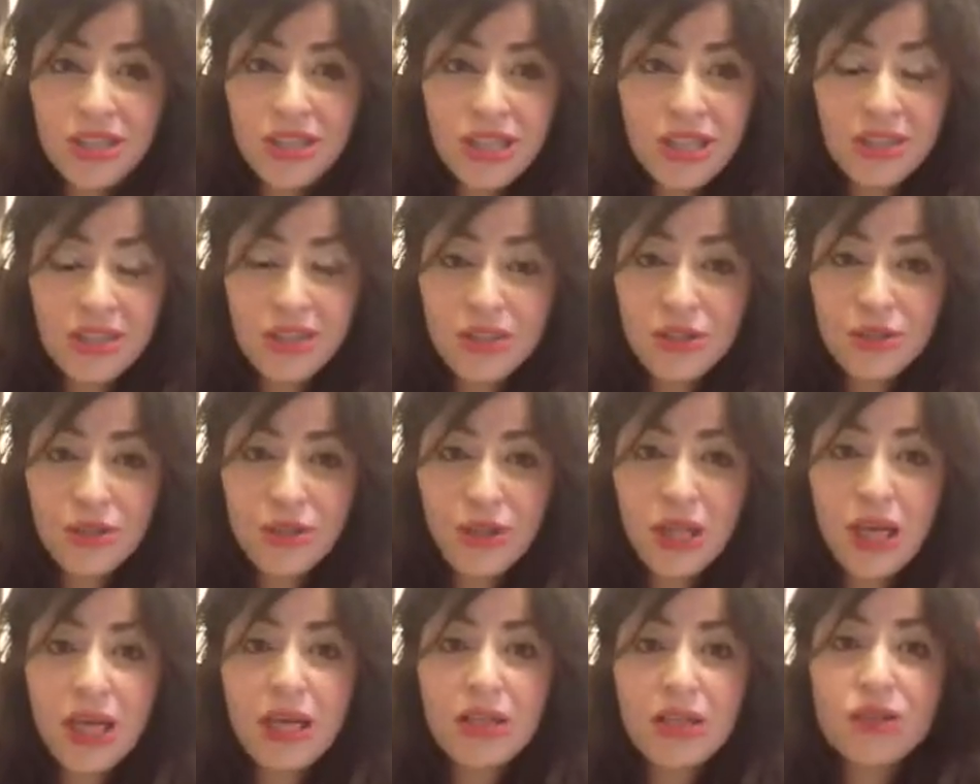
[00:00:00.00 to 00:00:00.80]
a nurse,
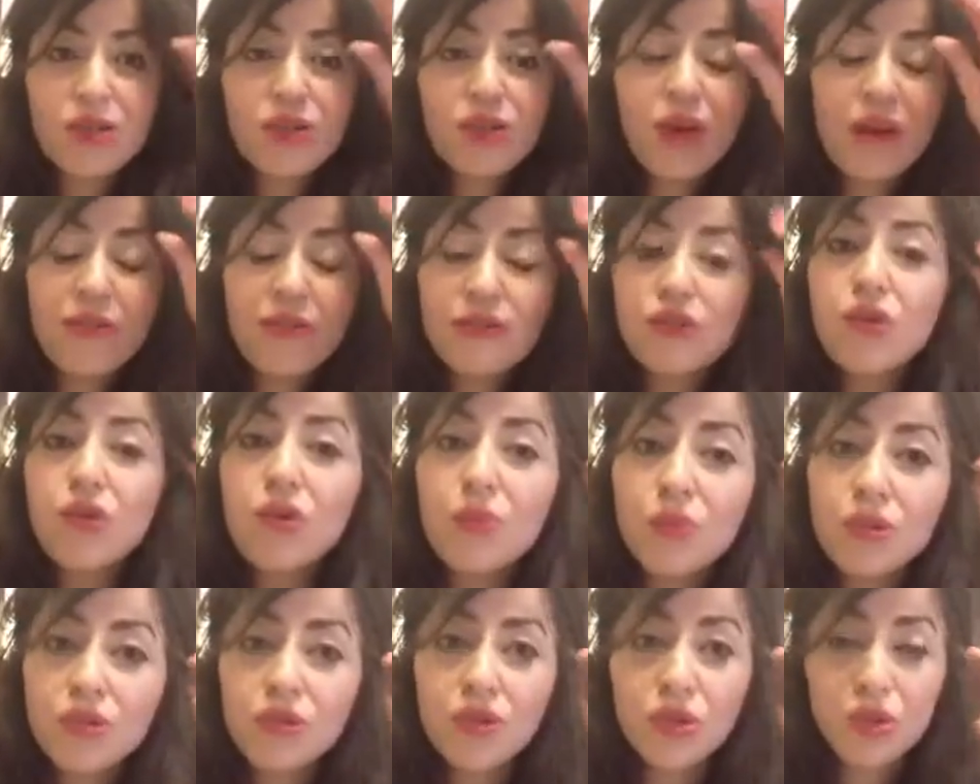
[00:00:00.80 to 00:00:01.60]
okay? So you have so
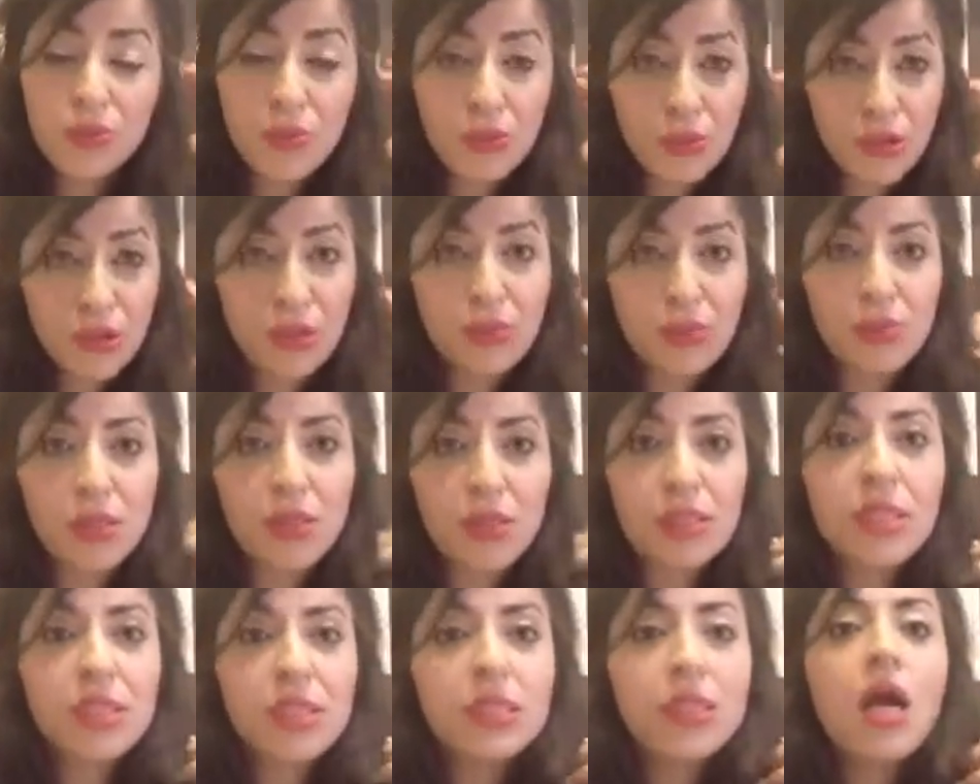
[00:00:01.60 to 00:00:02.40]
much
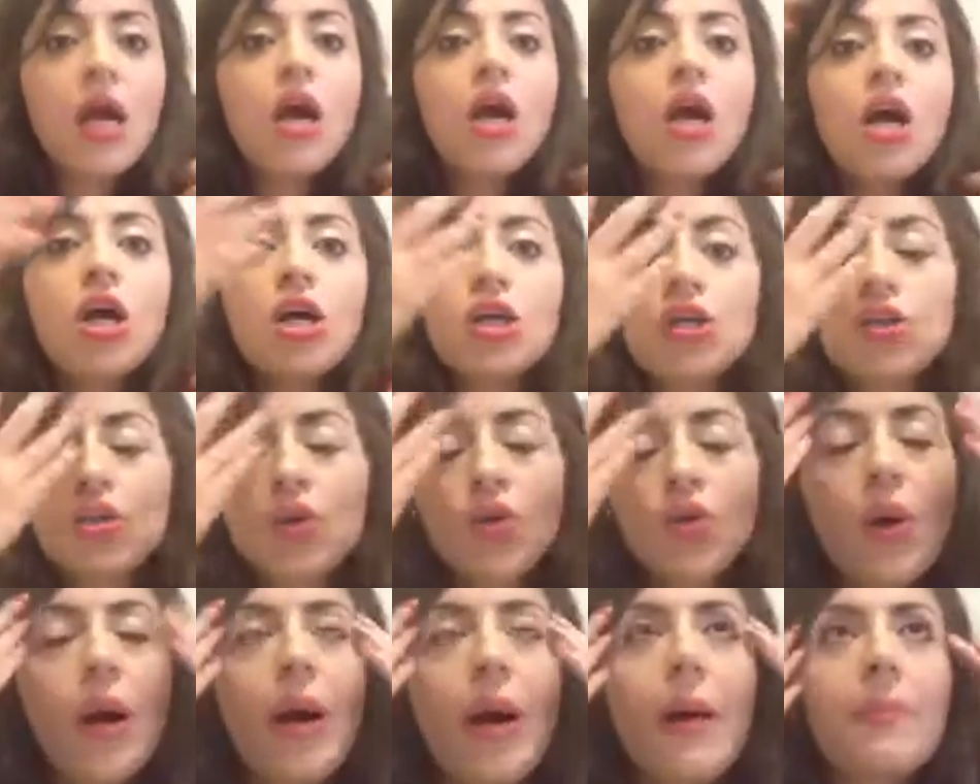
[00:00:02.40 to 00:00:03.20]
responsibilities.
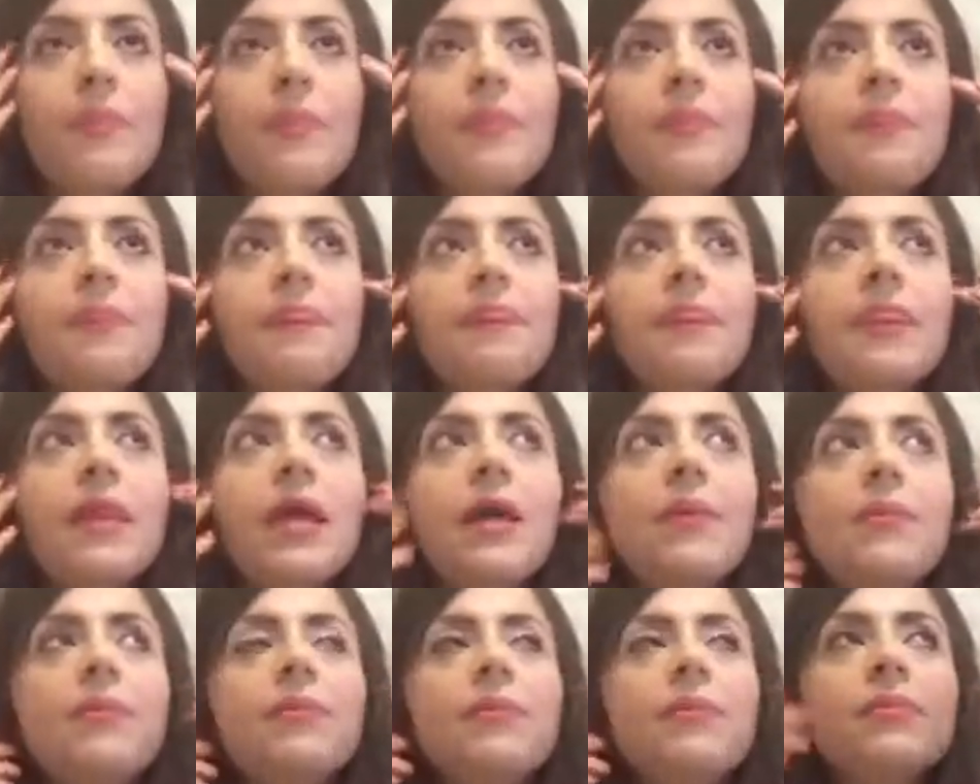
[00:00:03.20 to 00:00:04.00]
So
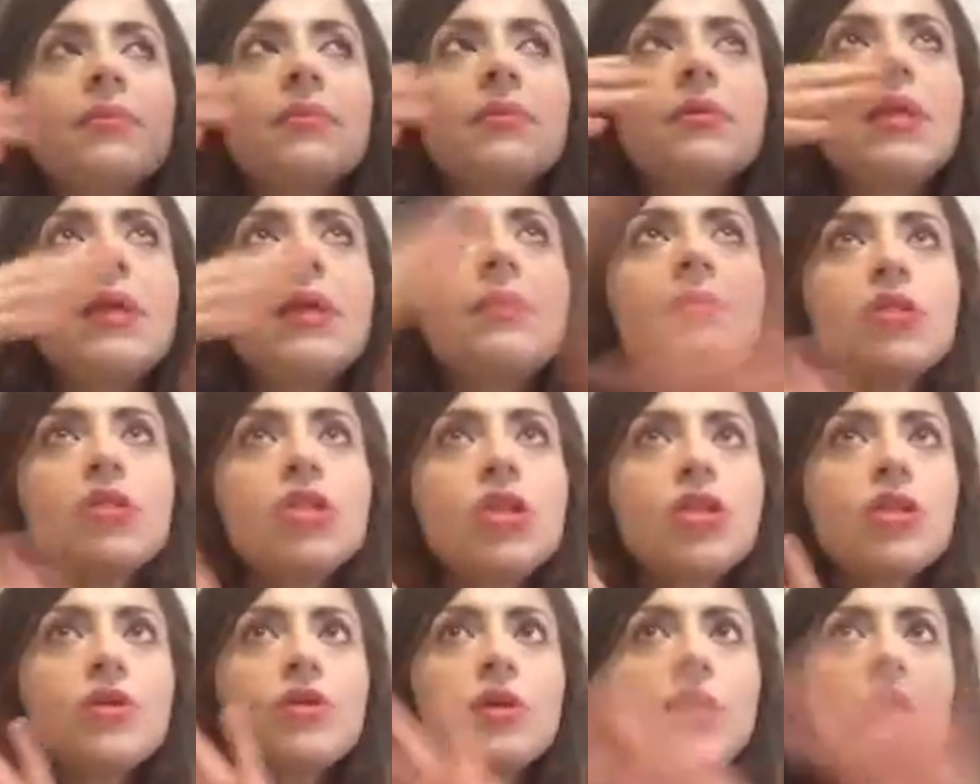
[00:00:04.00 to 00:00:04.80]
let me
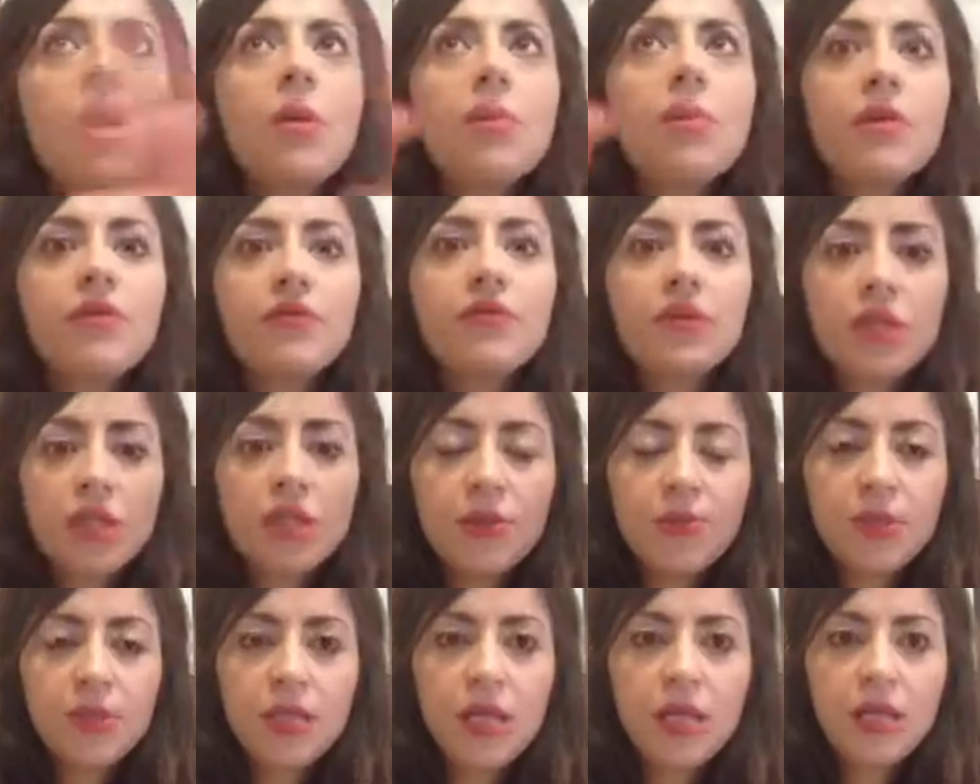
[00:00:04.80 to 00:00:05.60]
share you a couple of the
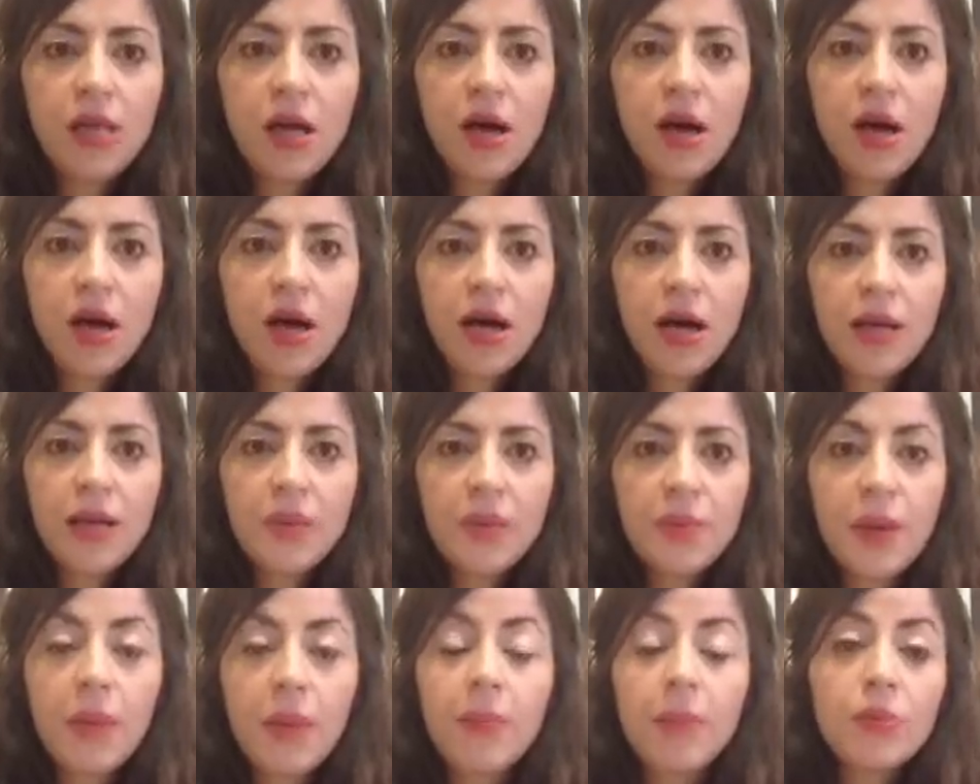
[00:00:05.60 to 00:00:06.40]
tips that
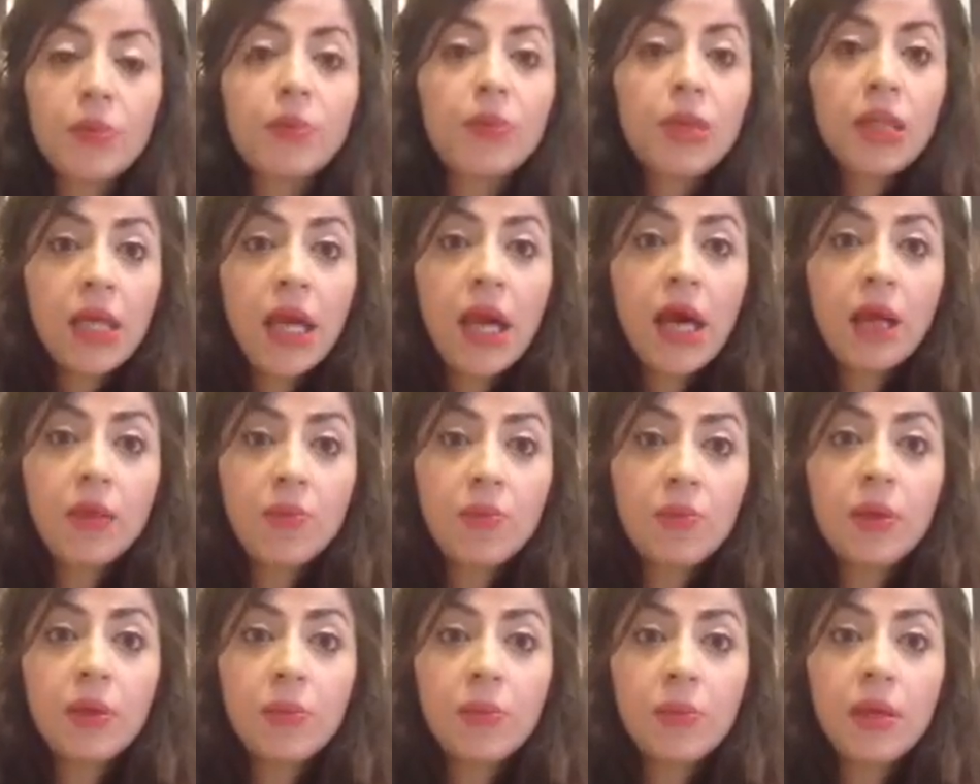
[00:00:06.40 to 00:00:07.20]
really
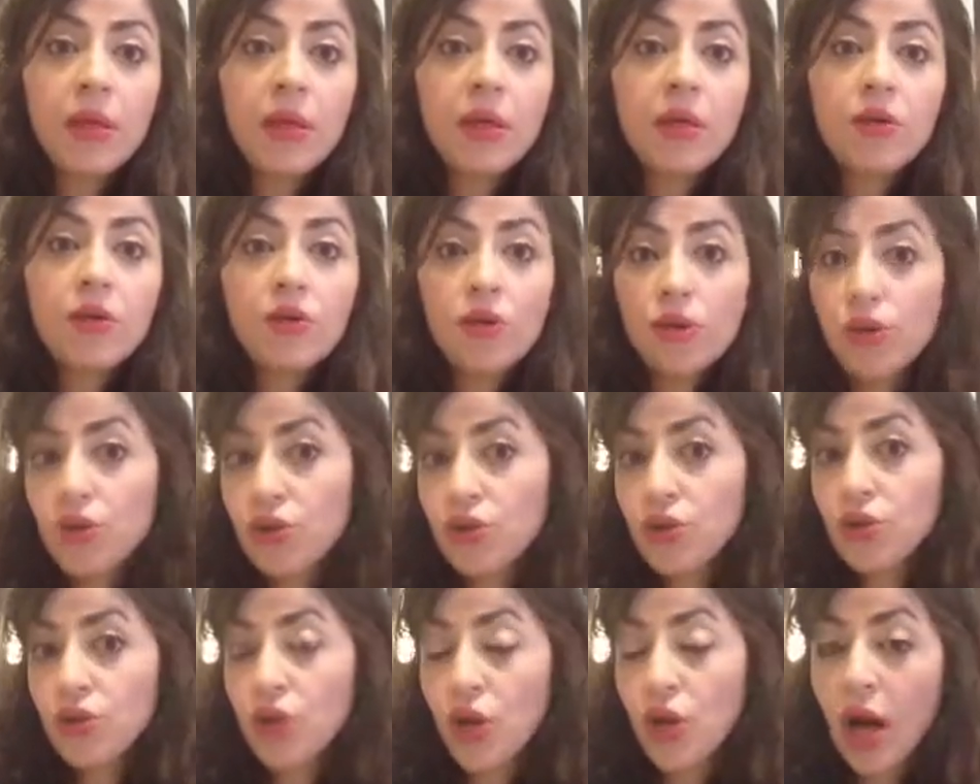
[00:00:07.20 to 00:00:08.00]
helping me in order
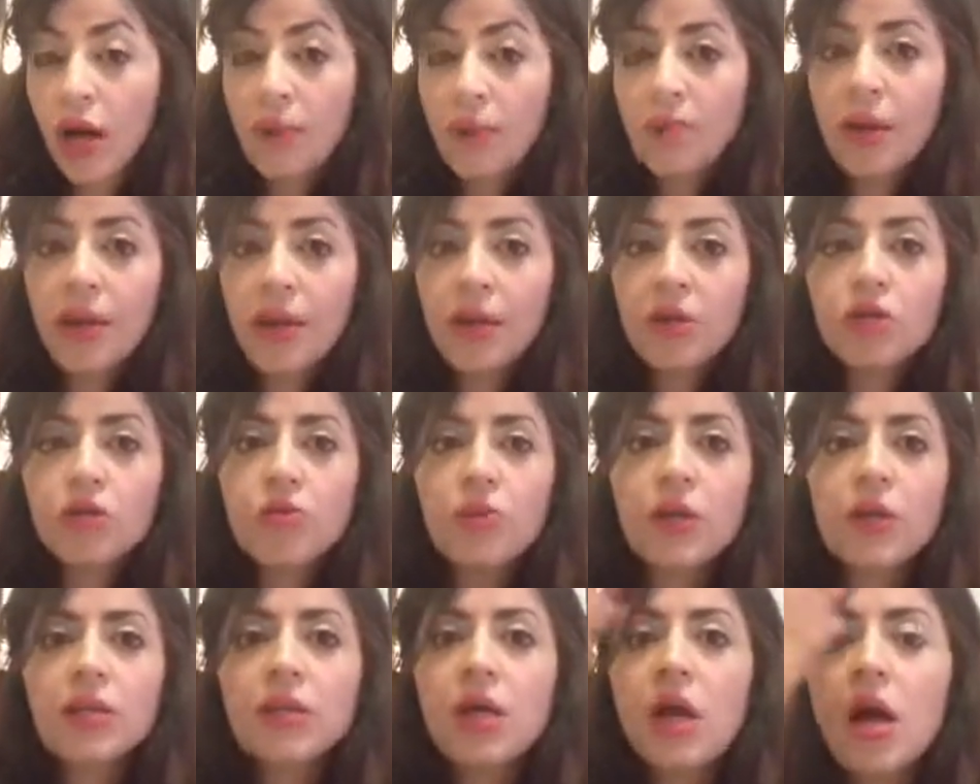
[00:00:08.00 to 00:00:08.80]
to time
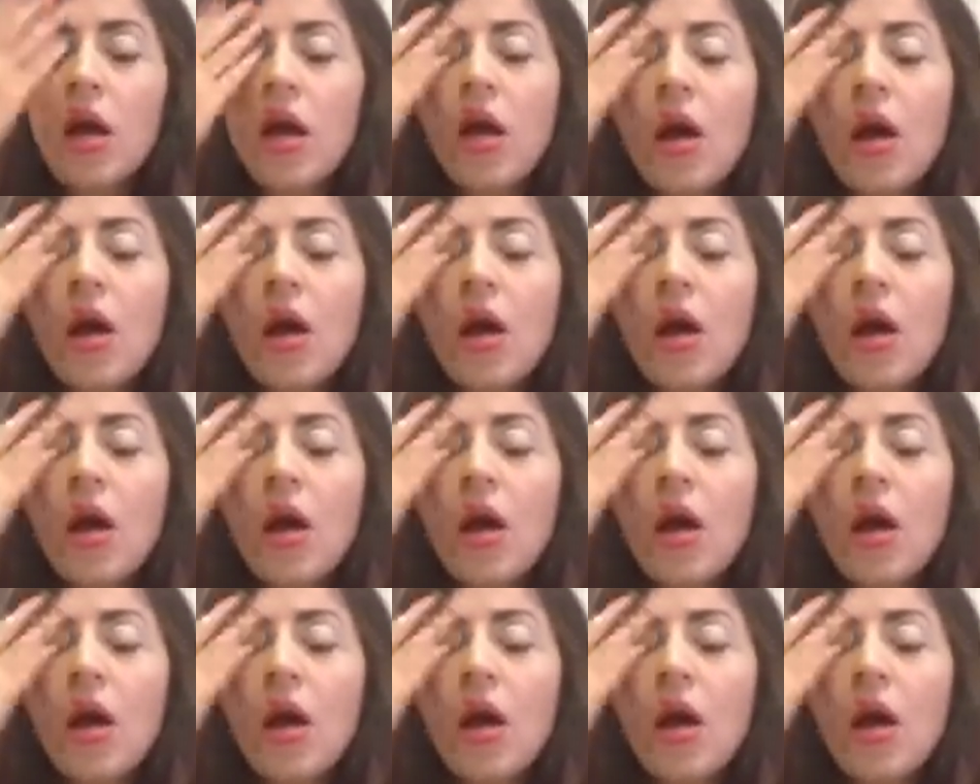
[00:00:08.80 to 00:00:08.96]
management.